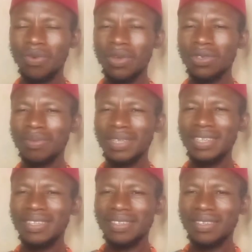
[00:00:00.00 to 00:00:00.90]
When
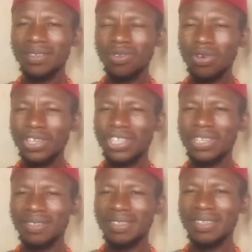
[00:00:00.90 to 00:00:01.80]
something is
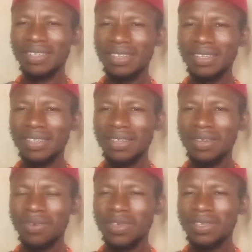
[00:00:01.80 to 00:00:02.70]
nourishing,
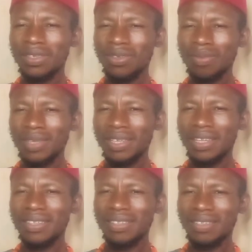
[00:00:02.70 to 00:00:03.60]
when you see something
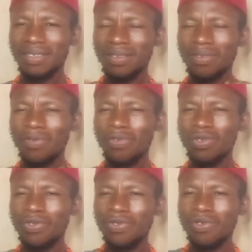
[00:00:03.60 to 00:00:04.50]
that is
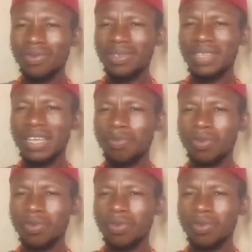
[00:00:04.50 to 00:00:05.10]
fruitful, that's